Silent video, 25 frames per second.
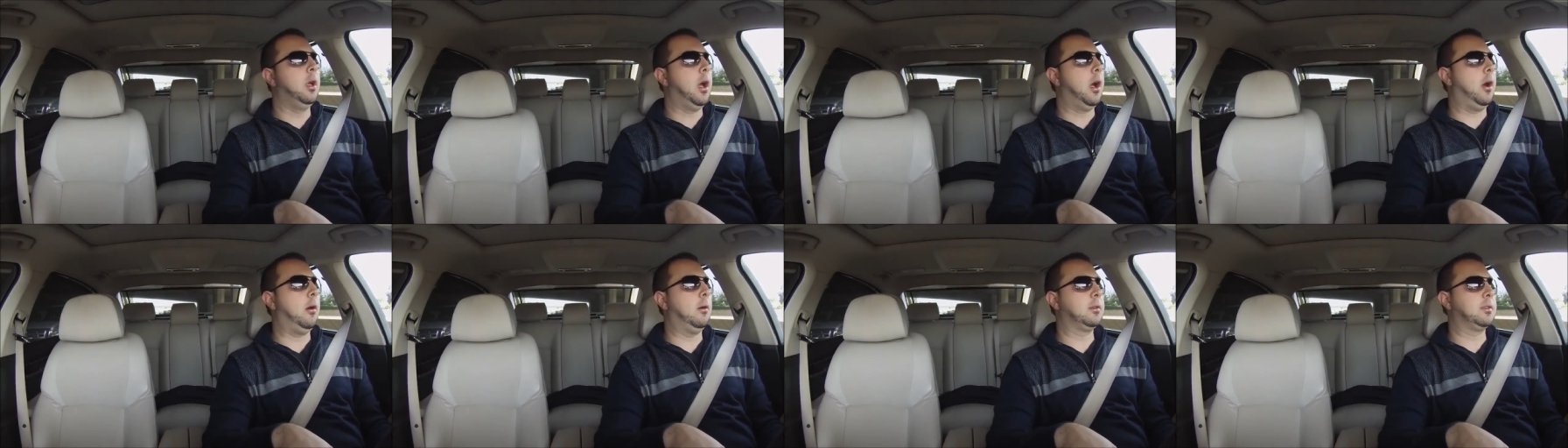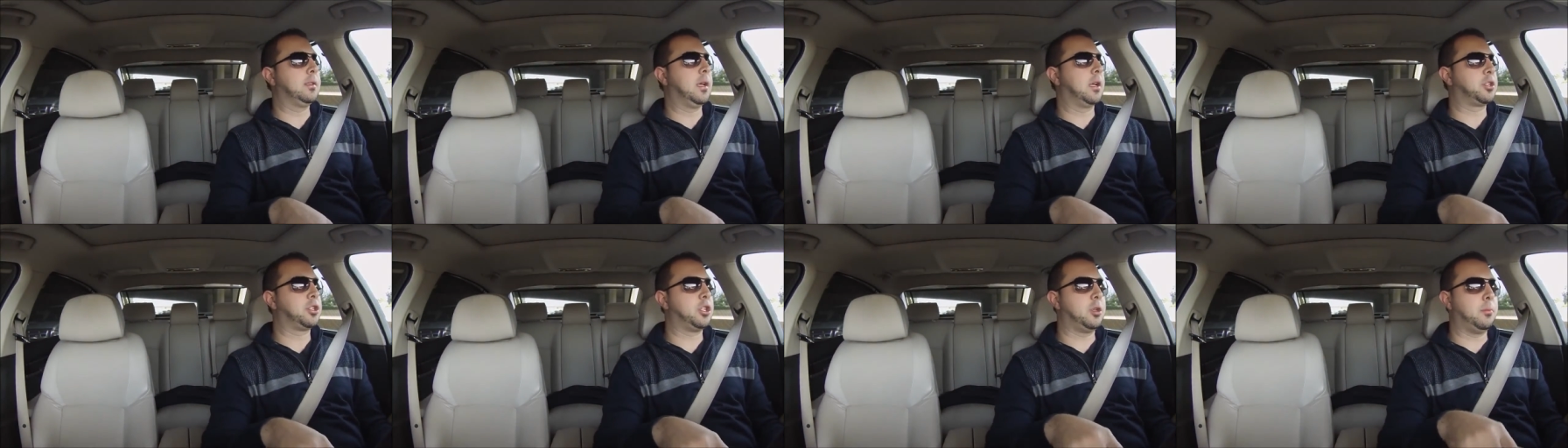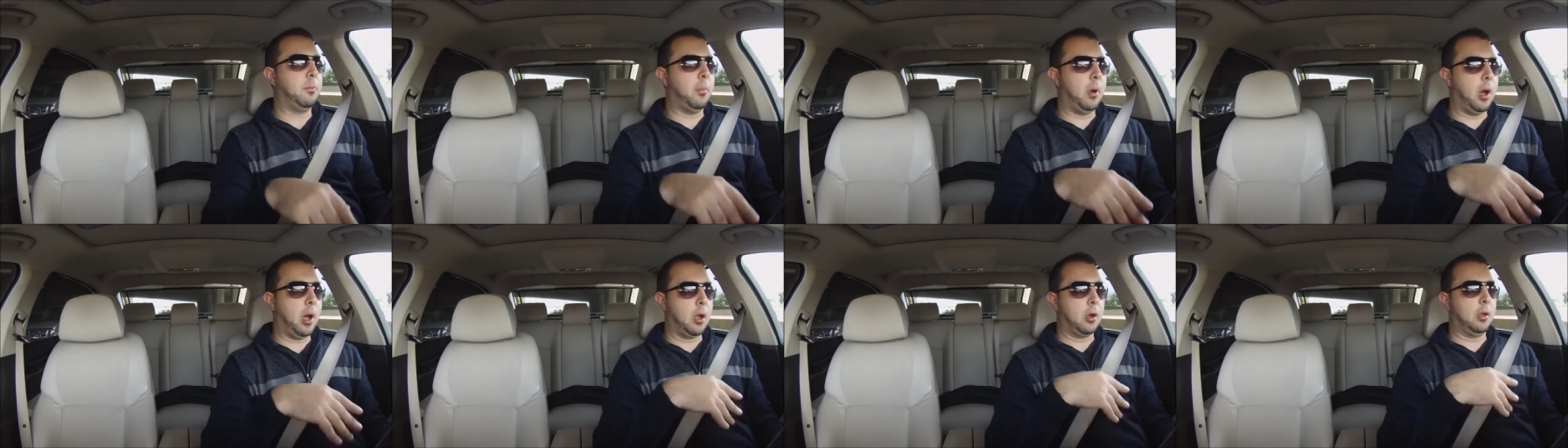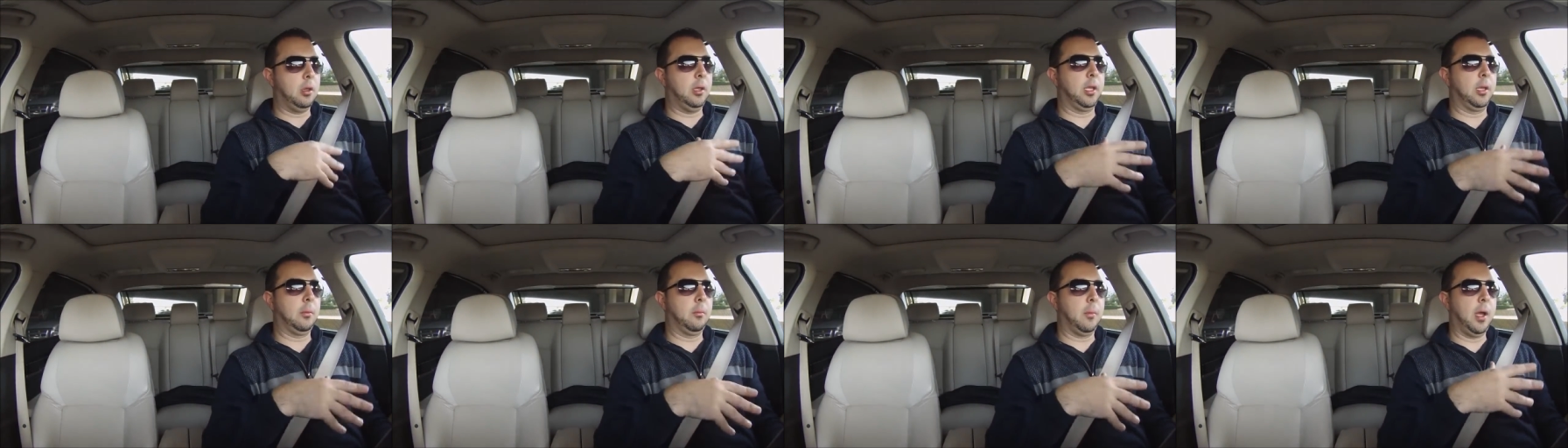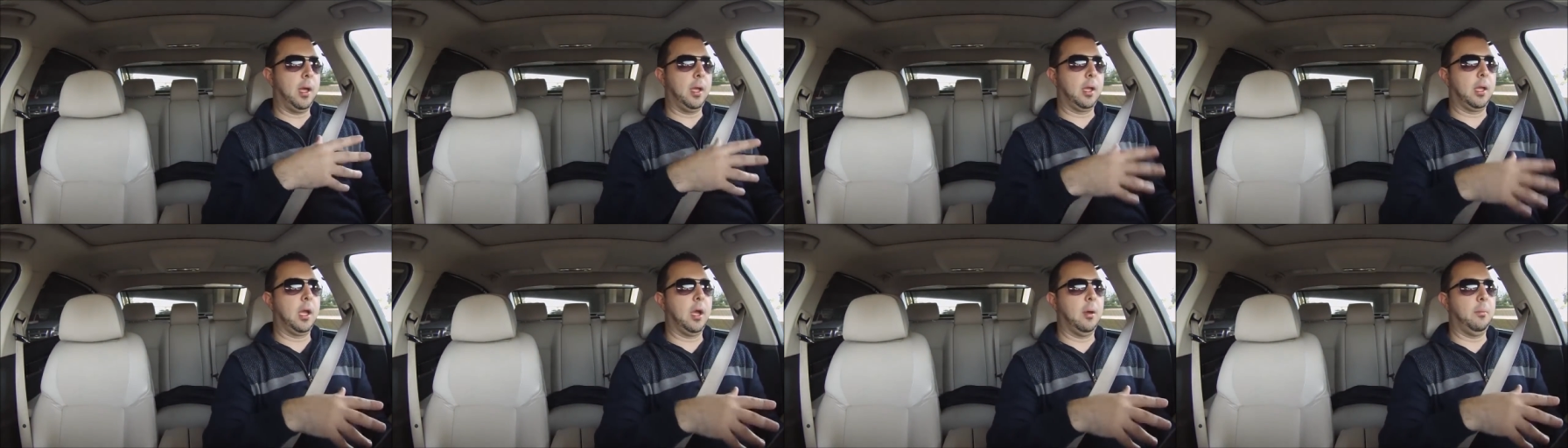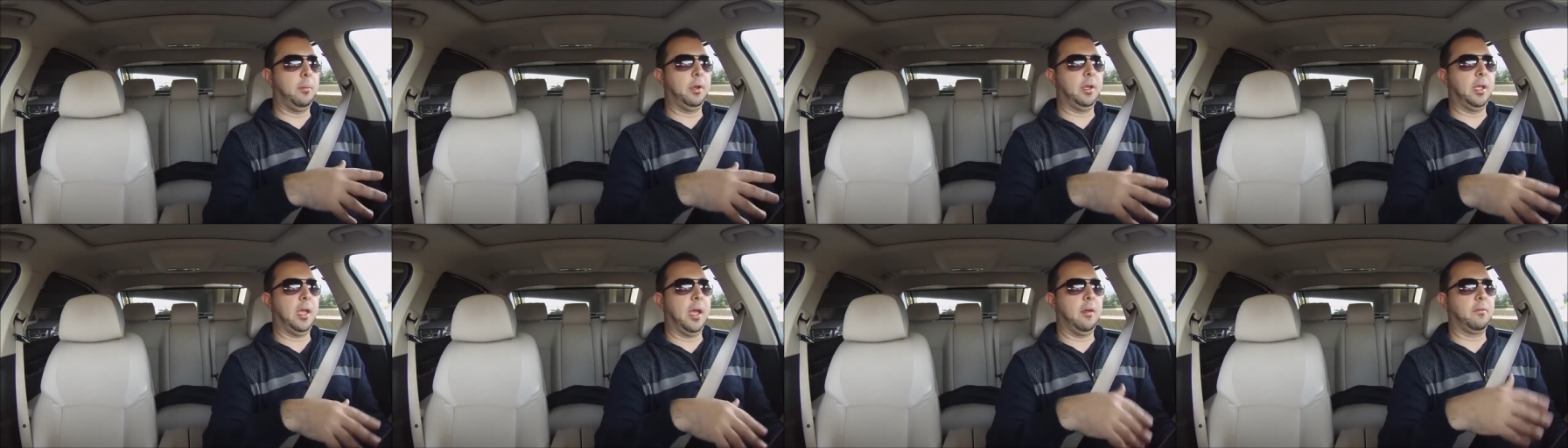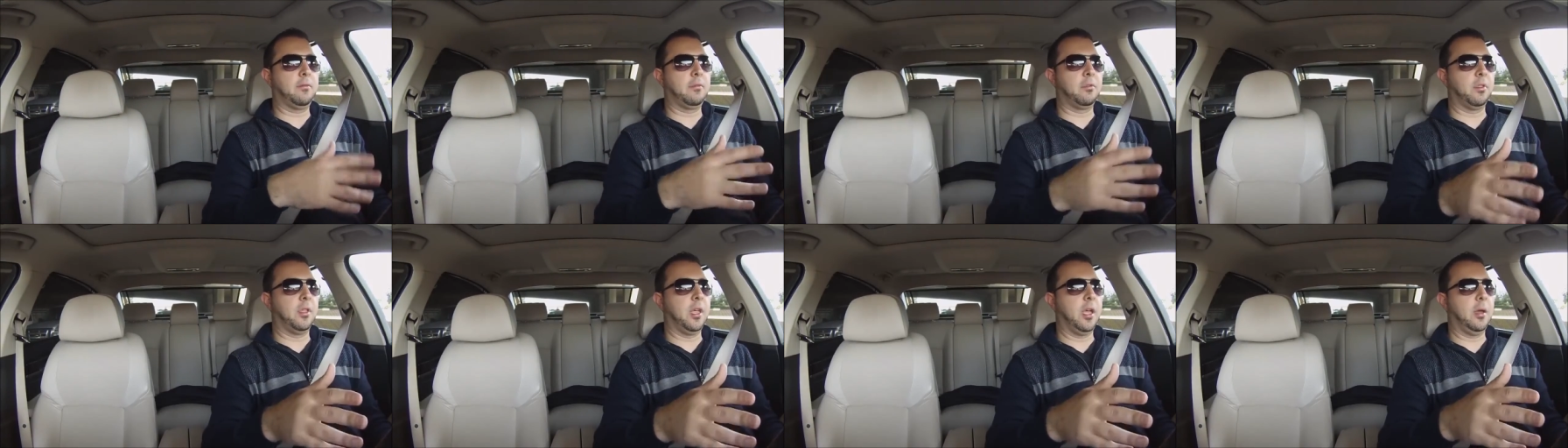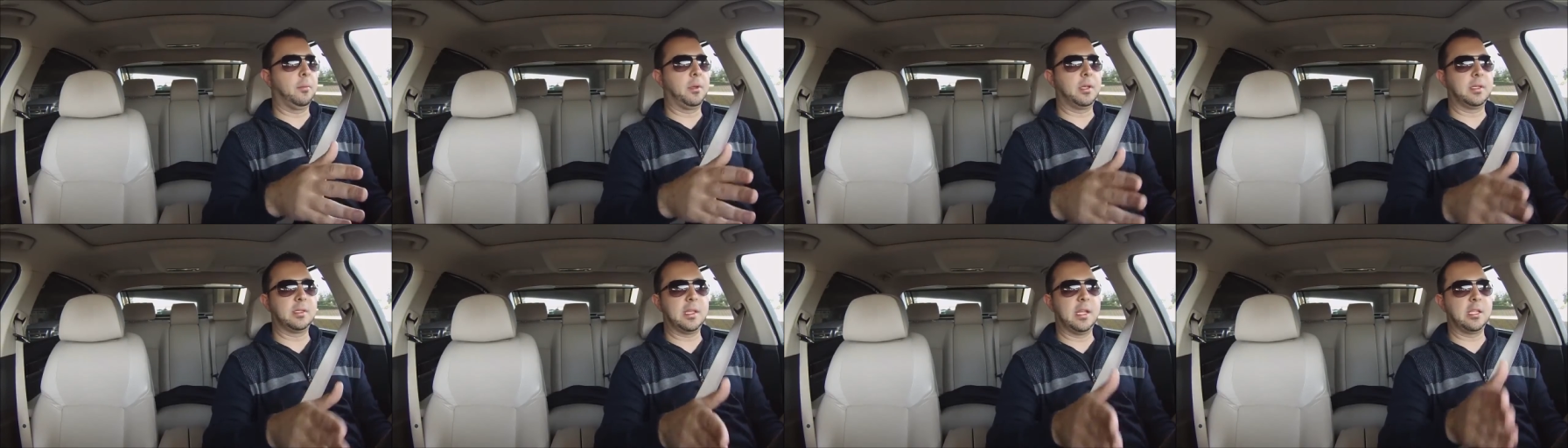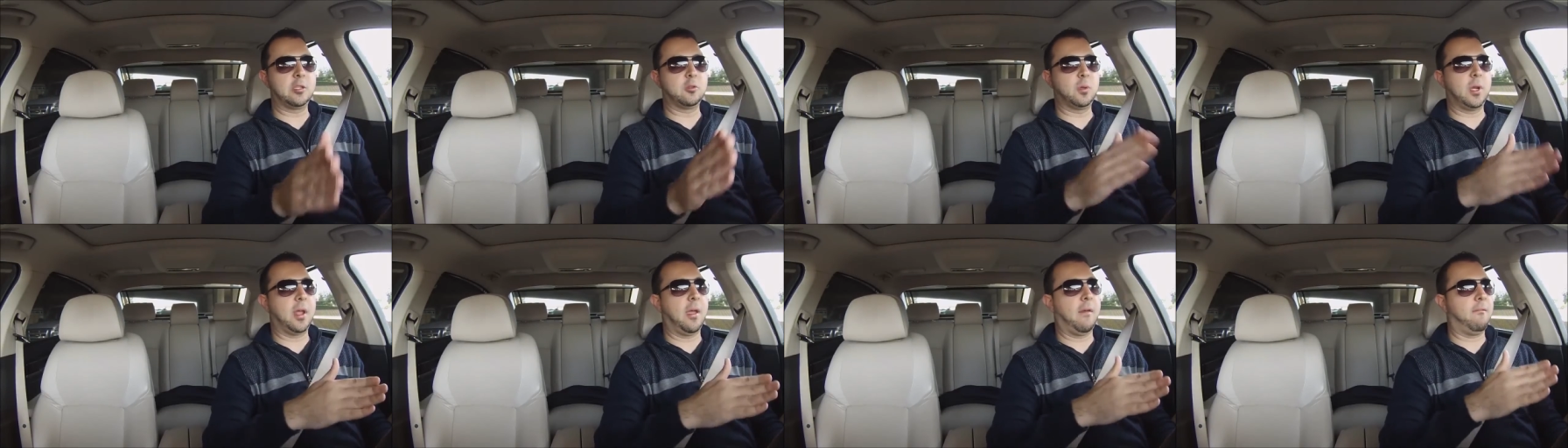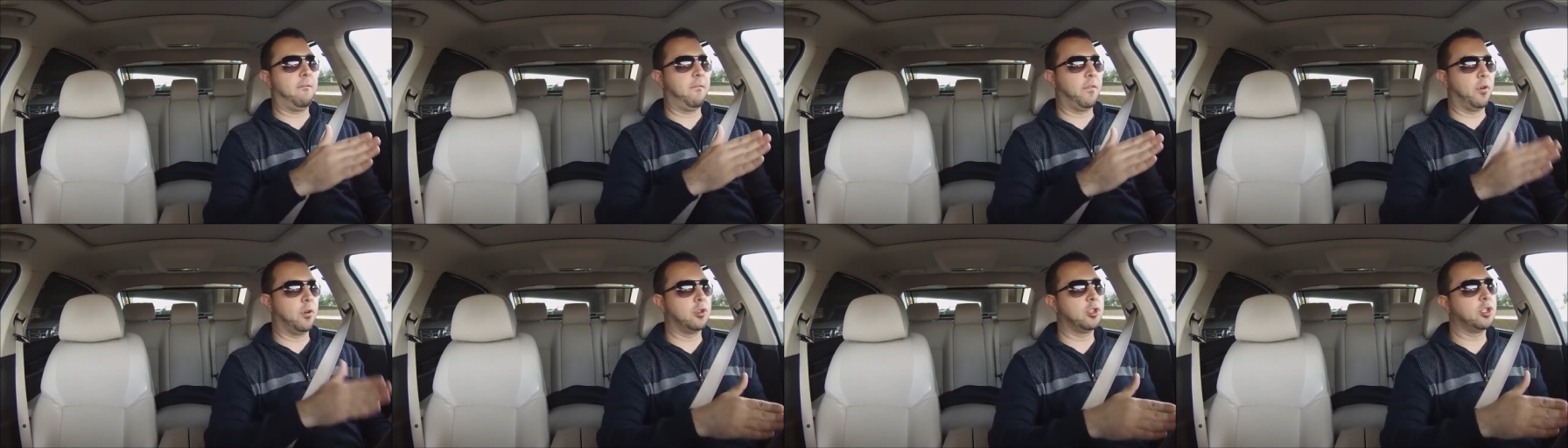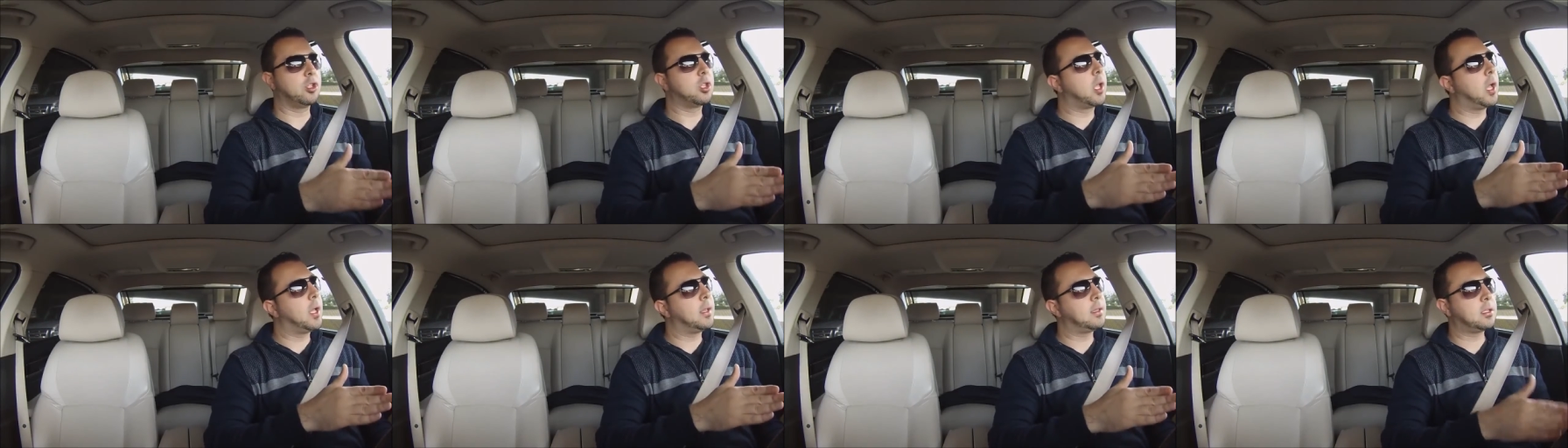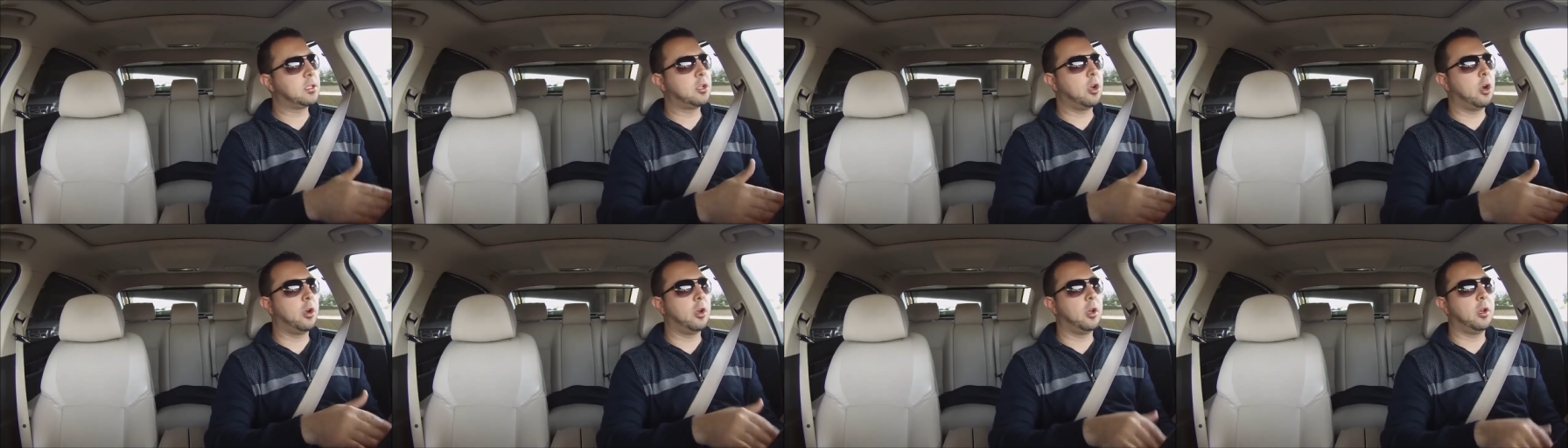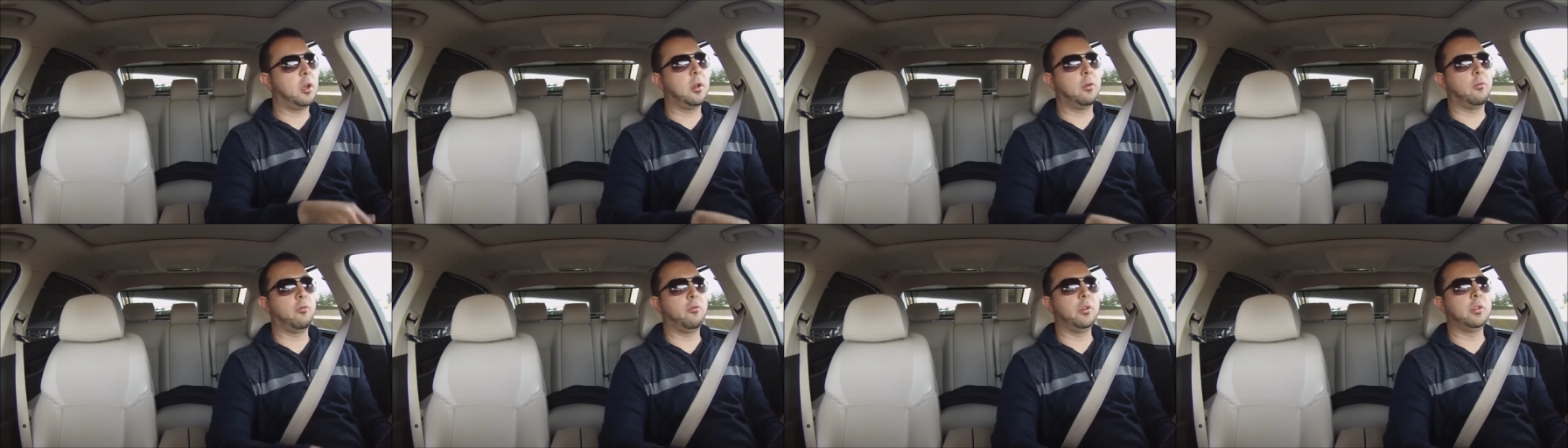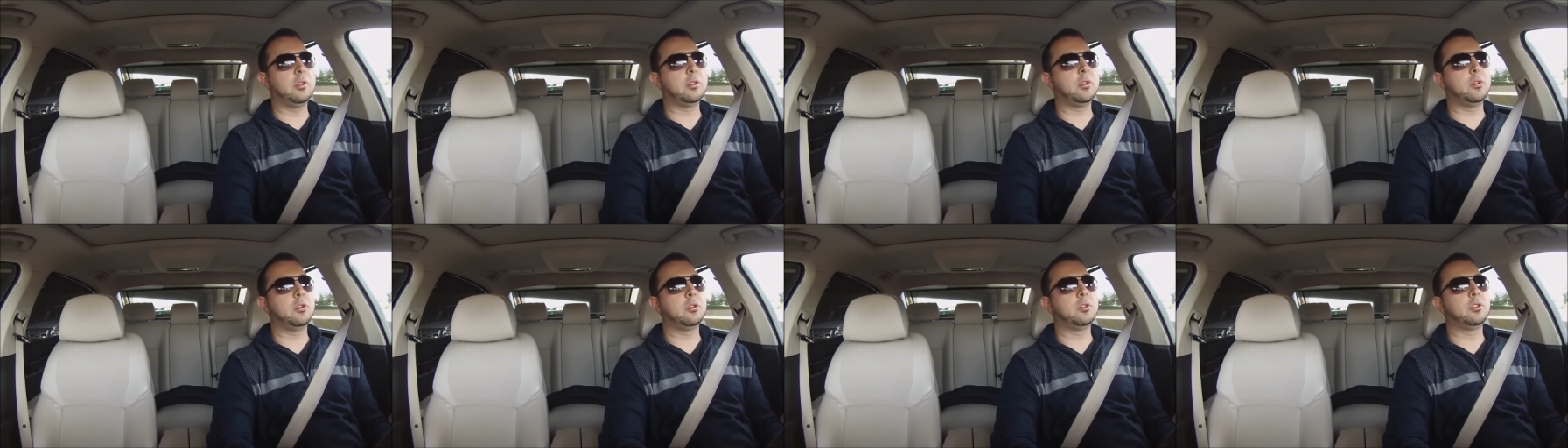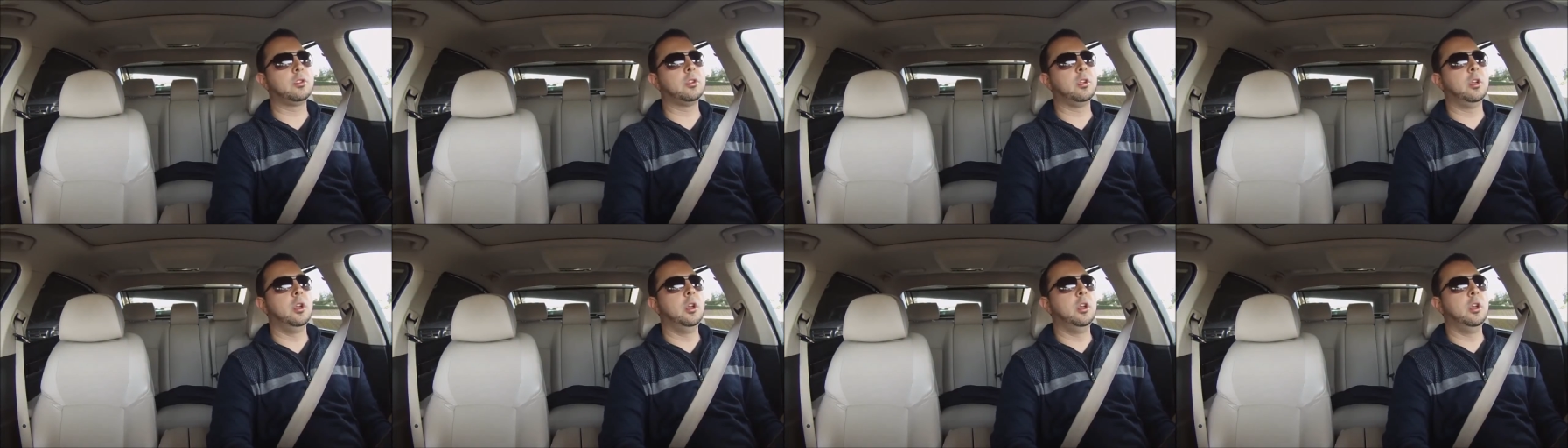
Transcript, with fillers: I was actually modeling my company after them because that's when I first got started in research.